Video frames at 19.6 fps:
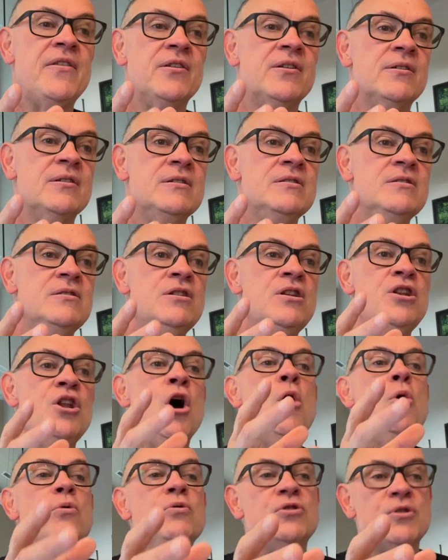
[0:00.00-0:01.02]
Father
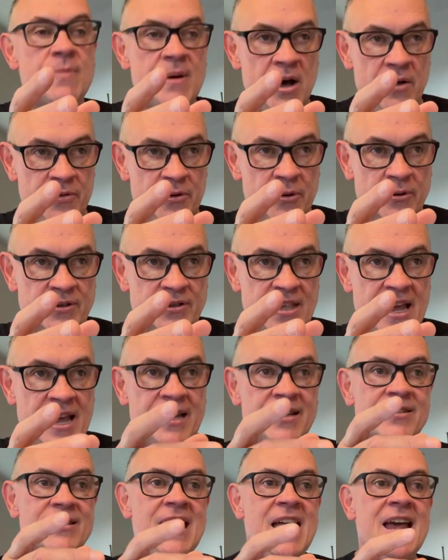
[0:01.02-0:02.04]
knows about those
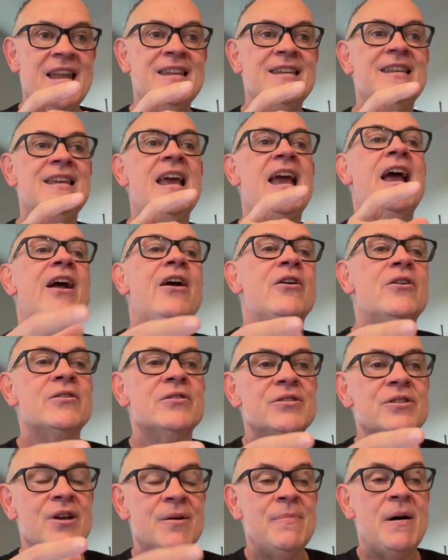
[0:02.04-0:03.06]
things and
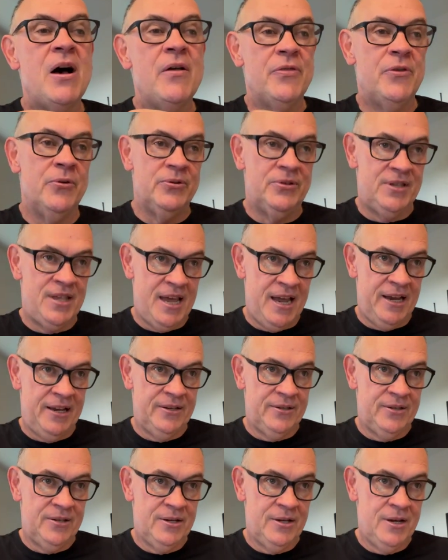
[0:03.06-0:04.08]
cares about those
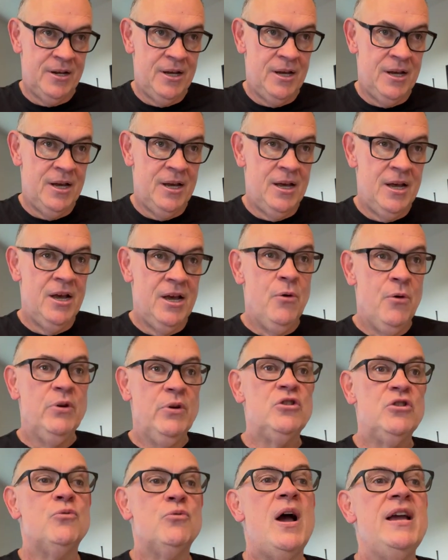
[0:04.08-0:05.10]
things,
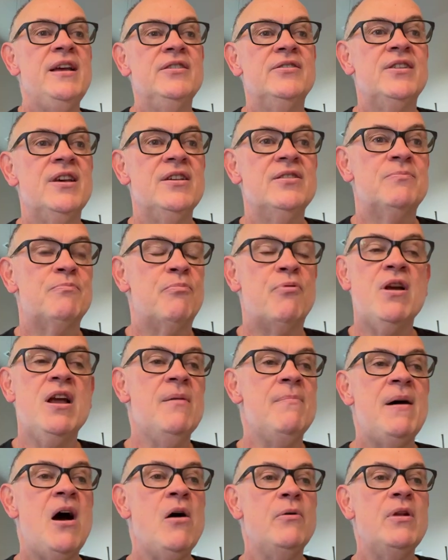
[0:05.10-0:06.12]
which is why he says,
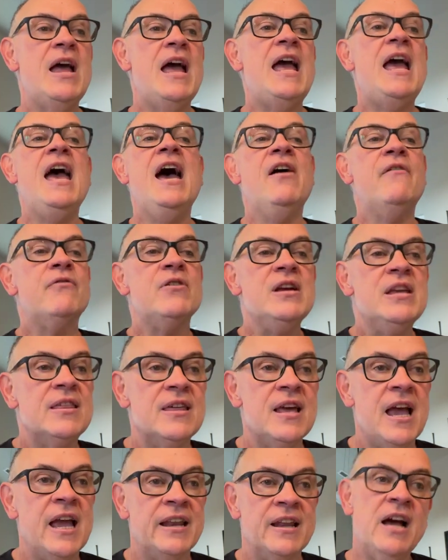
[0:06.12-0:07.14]
pray about
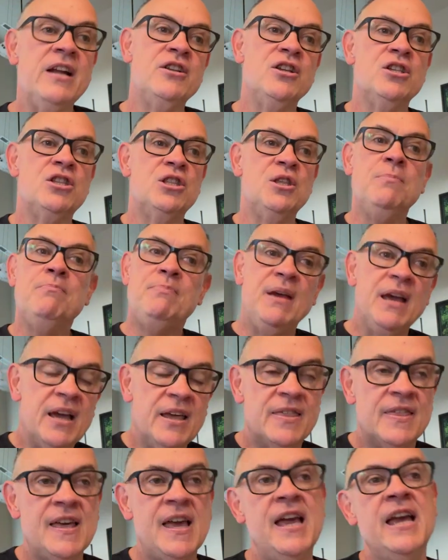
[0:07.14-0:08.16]
everything, not just the
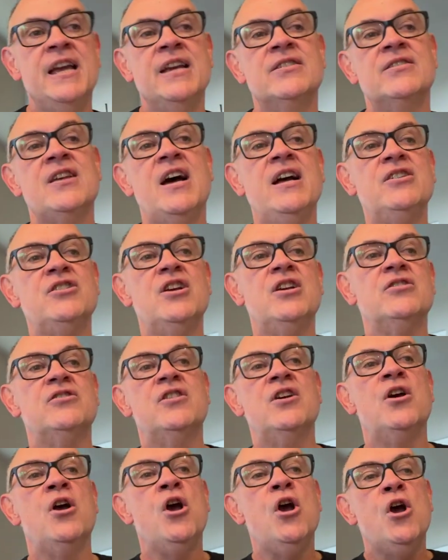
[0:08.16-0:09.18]
big things, not
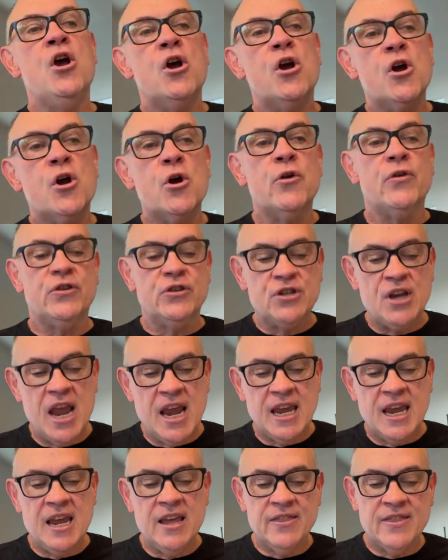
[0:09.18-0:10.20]
just the
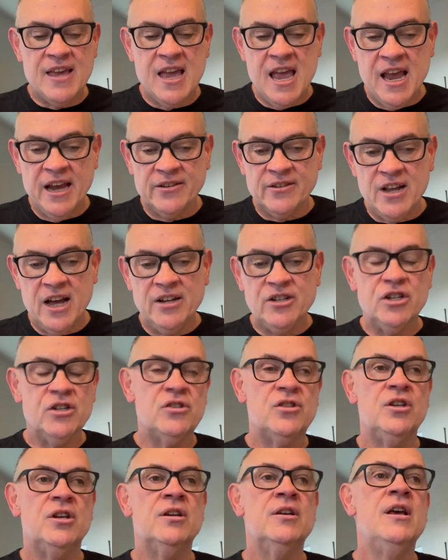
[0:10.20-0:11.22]
earth-shaking things, not
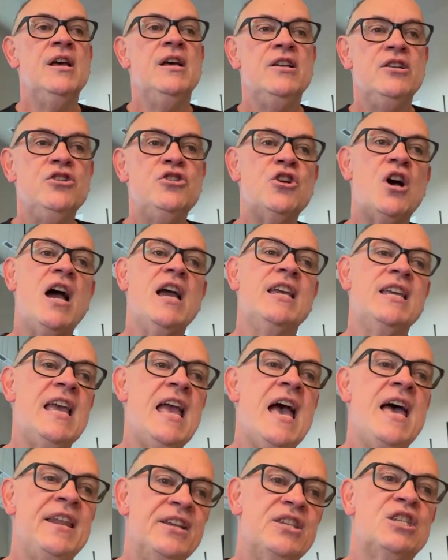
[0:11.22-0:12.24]
just the
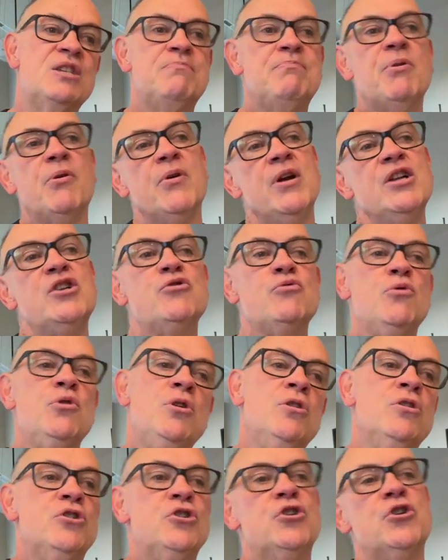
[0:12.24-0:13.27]
gigantic
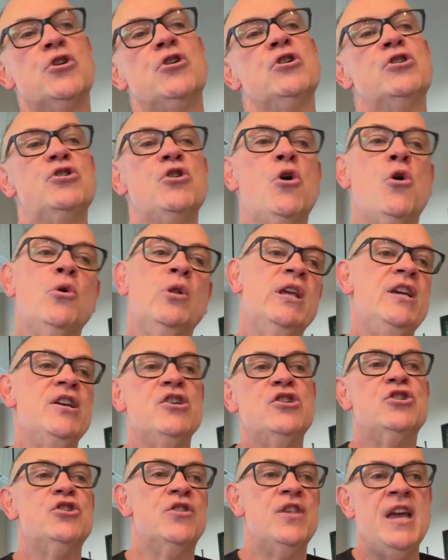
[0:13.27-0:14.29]
spiritual church
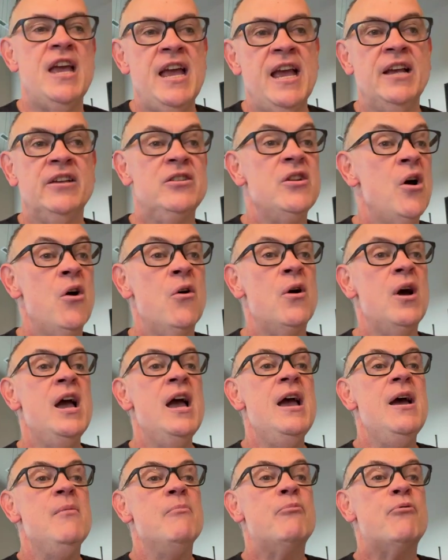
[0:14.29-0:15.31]
holy-ish things.
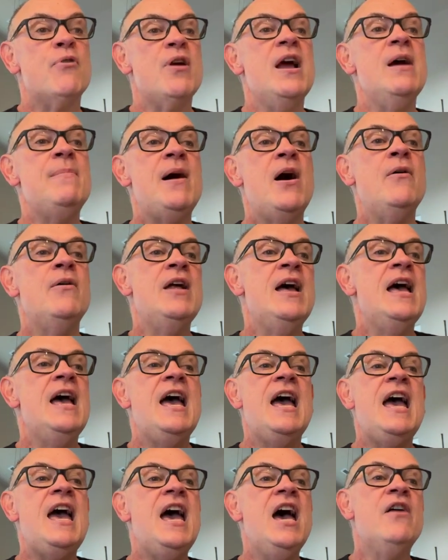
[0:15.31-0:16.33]
No, pray
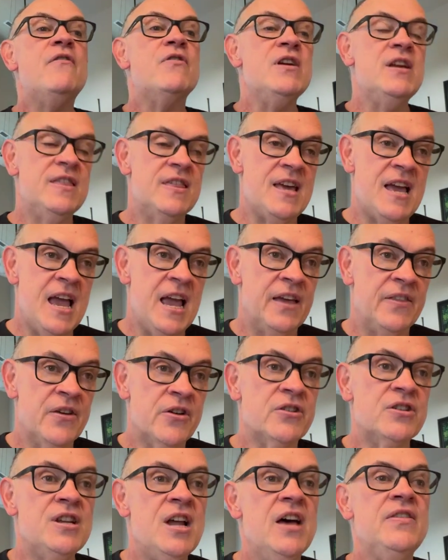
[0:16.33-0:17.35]
about
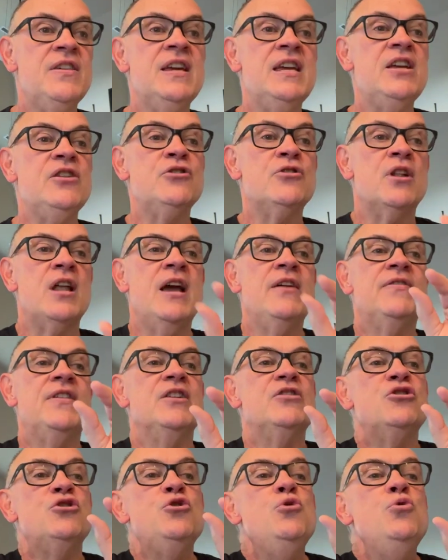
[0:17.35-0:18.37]
everything. There's nothing in your
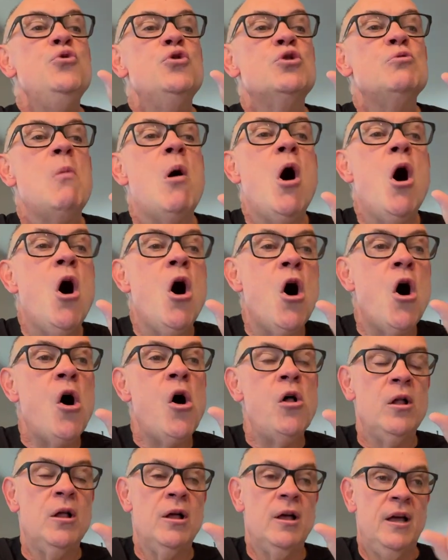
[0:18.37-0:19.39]
life that's too
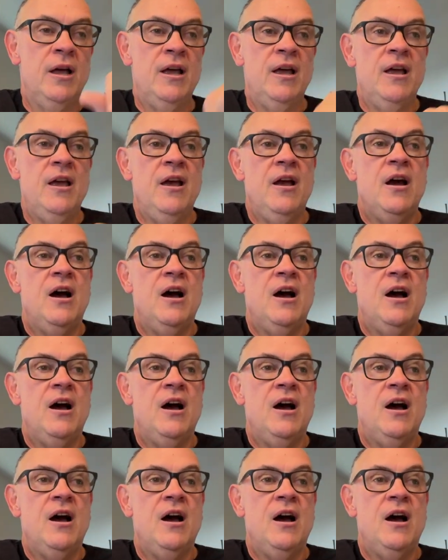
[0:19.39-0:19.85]
small